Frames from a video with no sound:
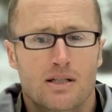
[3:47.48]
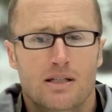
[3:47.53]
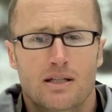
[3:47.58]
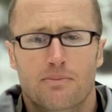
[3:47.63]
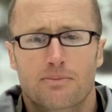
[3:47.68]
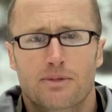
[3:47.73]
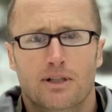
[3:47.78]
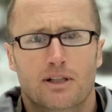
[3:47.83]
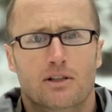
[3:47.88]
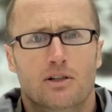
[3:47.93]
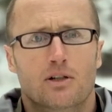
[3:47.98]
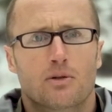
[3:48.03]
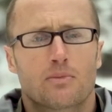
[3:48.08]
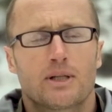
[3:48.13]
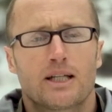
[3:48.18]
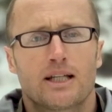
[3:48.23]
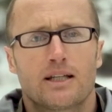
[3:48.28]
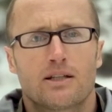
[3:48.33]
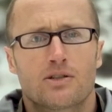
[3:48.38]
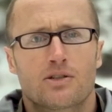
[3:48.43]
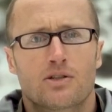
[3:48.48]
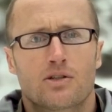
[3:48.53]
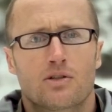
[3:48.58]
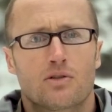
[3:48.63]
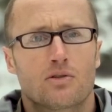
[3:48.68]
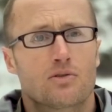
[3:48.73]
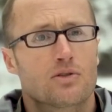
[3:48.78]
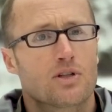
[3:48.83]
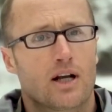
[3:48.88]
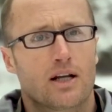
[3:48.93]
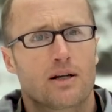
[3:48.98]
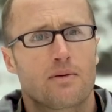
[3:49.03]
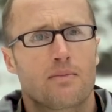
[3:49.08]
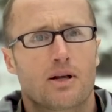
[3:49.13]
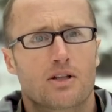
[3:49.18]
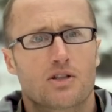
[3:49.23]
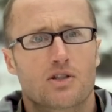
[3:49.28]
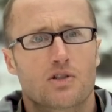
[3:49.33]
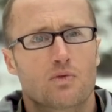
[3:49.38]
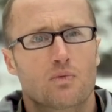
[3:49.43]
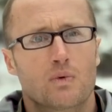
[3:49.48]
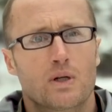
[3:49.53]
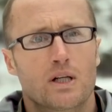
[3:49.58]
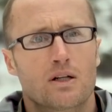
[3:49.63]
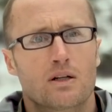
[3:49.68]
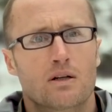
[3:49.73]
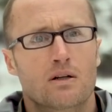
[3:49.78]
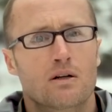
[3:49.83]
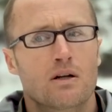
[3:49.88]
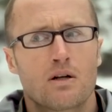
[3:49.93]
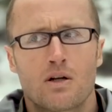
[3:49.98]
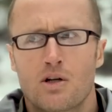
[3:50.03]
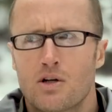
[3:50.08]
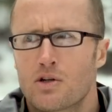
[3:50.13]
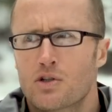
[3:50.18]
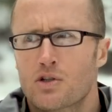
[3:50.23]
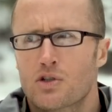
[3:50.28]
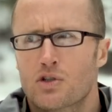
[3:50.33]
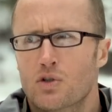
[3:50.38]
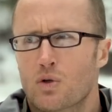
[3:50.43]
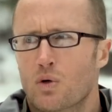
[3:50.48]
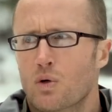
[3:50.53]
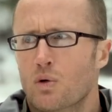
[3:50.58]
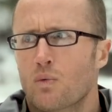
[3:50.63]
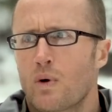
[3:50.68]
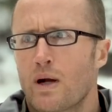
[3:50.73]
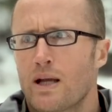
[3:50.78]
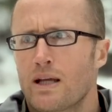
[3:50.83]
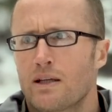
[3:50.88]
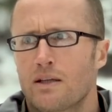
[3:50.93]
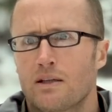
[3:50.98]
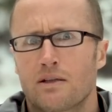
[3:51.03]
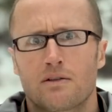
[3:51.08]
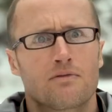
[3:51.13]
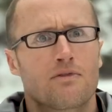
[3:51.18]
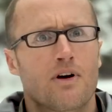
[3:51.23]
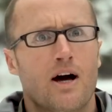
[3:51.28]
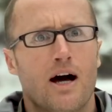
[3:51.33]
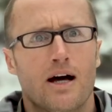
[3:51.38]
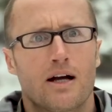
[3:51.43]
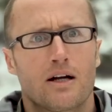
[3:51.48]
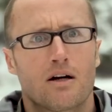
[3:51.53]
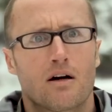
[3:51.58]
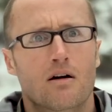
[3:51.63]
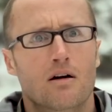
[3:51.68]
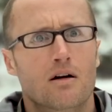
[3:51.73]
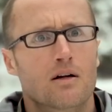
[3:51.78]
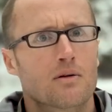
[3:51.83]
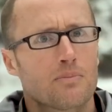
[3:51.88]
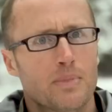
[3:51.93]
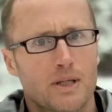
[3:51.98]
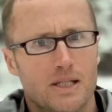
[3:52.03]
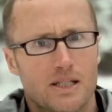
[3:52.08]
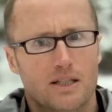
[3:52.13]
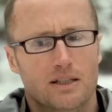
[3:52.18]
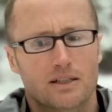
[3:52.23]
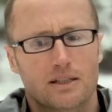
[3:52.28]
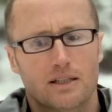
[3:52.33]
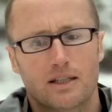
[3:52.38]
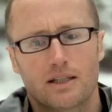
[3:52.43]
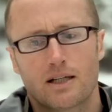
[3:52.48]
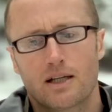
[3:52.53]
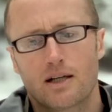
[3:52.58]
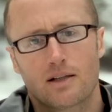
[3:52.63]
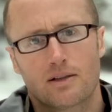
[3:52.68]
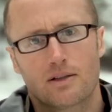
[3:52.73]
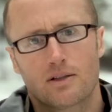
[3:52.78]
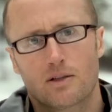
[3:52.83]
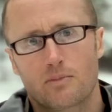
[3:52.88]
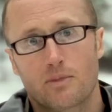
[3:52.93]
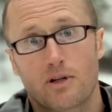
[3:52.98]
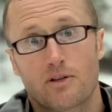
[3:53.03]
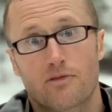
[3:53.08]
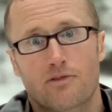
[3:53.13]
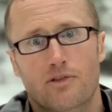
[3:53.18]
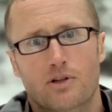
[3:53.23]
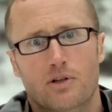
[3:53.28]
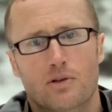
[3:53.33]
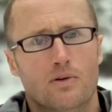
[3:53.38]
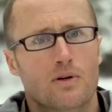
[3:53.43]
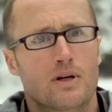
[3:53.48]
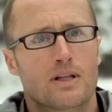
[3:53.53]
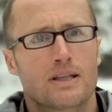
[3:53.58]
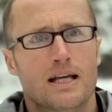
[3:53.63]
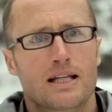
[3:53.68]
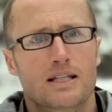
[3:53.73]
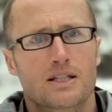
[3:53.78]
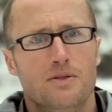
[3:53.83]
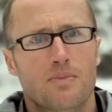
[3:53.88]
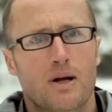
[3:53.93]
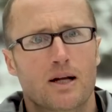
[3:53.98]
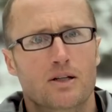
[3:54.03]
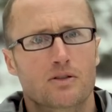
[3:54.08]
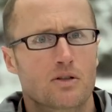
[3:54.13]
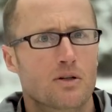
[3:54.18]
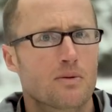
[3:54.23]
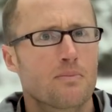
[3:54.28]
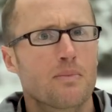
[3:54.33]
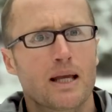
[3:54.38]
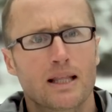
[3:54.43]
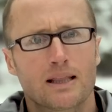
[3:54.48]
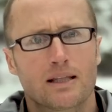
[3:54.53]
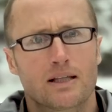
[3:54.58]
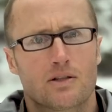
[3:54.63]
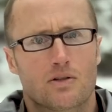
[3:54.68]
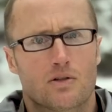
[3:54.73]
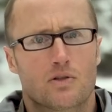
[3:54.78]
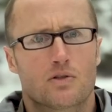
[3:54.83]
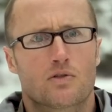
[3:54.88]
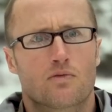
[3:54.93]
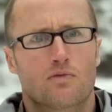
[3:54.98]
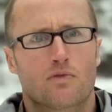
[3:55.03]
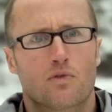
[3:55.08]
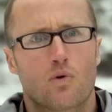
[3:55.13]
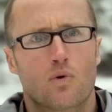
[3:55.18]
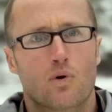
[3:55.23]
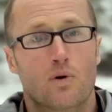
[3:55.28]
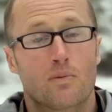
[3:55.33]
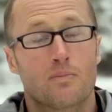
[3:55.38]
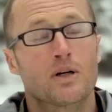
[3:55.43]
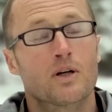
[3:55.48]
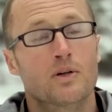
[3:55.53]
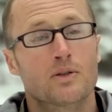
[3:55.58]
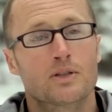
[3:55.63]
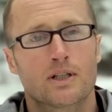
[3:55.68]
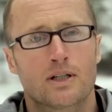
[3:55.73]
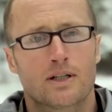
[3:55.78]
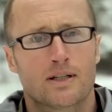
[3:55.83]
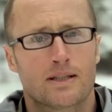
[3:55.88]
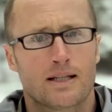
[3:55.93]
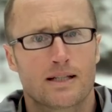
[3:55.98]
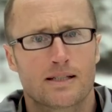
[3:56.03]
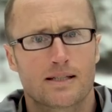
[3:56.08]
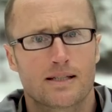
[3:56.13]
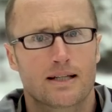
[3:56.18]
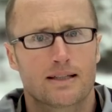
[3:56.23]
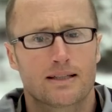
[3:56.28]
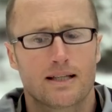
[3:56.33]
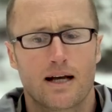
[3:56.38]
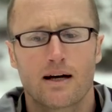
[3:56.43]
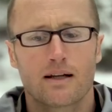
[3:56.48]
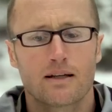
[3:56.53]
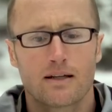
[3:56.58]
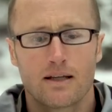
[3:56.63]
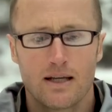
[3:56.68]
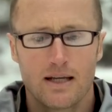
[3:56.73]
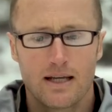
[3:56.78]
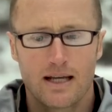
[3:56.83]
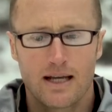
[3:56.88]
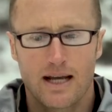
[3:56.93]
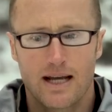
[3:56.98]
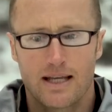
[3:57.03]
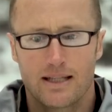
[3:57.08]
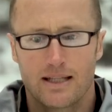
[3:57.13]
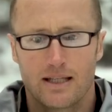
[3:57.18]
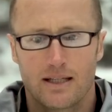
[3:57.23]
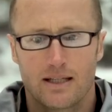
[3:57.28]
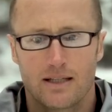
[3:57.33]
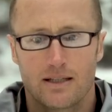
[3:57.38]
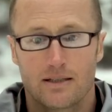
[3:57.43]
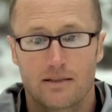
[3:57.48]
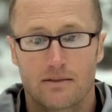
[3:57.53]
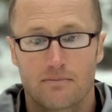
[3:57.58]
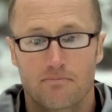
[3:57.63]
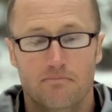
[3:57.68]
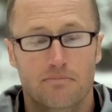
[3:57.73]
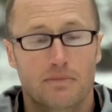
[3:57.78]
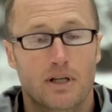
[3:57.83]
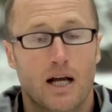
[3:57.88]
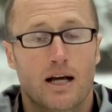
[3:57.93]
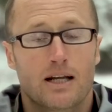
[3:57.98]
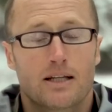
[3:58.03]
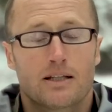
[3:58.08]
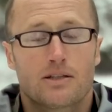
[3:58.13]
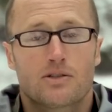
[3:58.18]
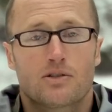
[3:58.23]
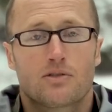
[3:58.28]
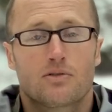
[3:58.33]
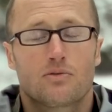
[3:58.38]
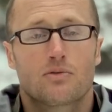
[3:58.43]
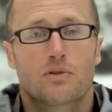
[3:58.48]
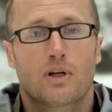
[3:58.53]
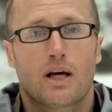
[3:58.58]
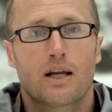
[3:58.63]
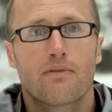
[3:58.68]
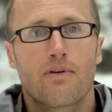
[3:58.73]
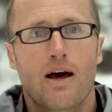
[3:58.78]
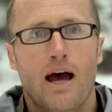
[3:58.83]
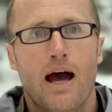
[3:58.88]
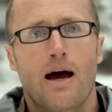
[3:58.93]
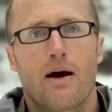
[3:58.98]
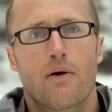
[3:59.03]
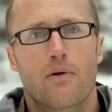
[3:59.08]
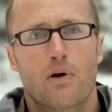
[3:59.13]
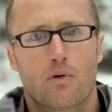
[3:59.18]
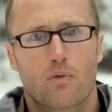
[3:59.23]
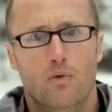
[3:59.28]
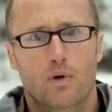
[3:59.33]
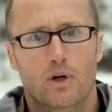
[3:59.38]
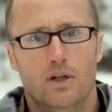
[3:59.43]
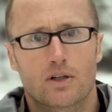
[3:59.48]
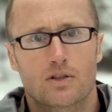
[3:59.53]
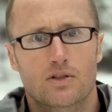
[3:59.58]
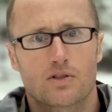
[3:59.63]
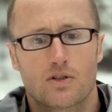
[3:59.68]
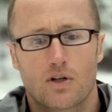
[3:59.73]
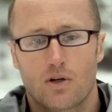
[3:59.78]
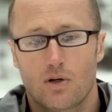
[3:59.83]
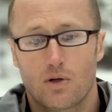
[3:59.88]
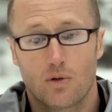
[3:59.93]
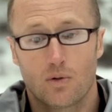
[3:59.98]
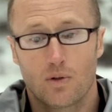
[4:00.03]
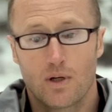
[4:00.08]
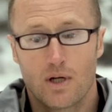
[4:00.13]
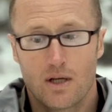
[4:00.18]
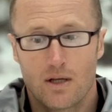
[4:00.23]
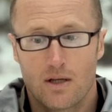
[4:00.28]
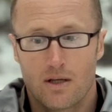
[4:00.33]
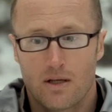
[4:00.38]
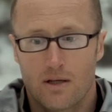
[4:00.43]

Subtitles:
Dipped a little bit into talking about SWIR, shortwave IR, basically a little bit further on that spectrum, mainly used for military, things like that. And then got into kind of how it works. So